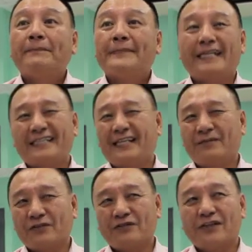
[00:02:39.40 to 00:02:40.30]
That
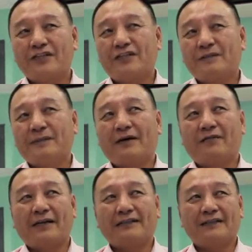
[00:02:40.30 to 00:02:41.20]
time was very cheap, about
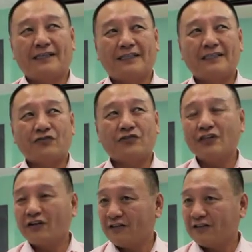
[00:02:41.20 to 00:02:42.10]
I think
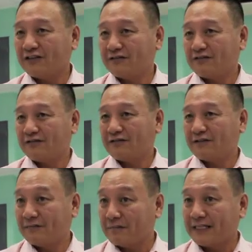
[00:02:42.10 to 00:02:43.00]
$3
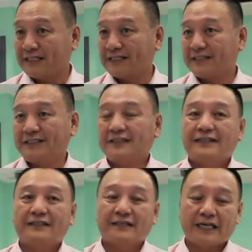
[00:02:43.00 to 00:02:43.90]
a month.
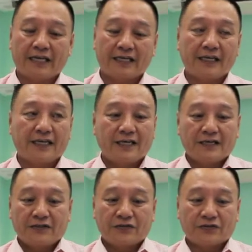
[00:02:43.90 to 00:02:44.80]
Okay,
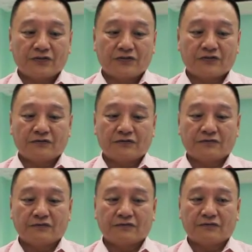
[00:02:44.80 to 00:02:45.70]
so
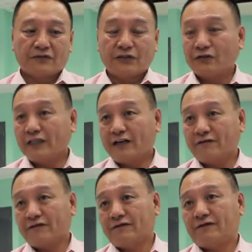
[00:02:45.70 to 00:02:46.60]
we
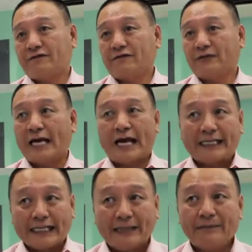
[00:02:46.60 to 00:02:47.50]
are
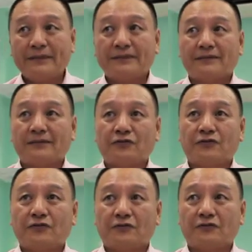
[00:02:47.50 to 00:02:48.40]
unable to
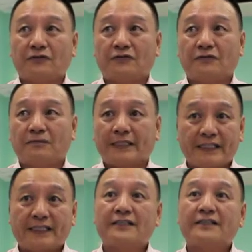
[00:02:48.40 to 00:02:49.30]

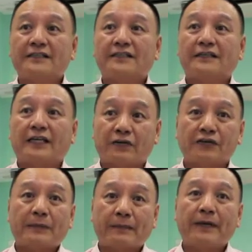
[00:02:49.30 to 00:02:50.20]
purchase
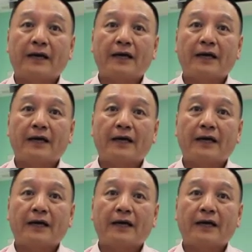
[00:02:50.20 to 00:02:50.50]
English paper